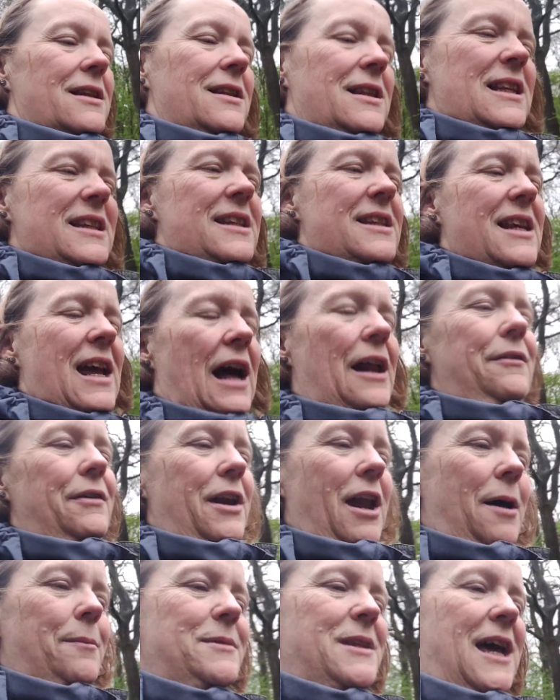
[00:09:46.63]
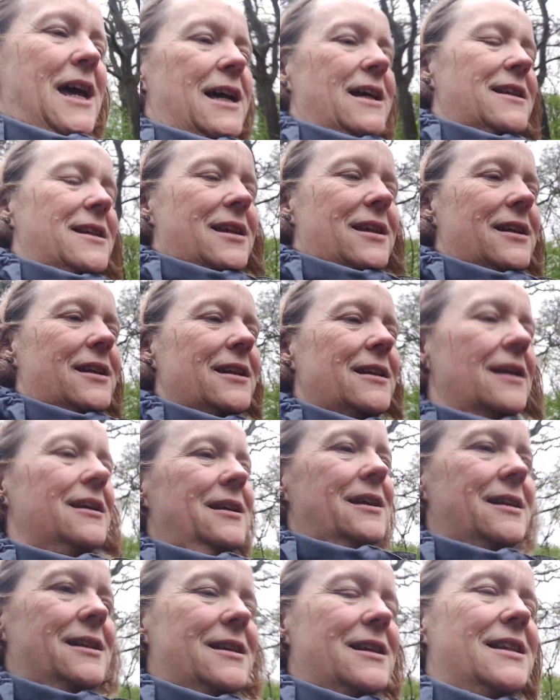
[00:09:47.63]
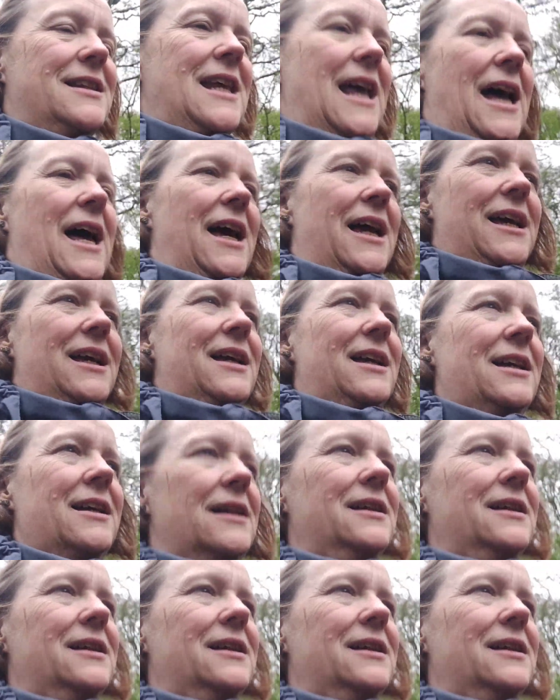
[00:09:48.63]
this is kind of an update to say,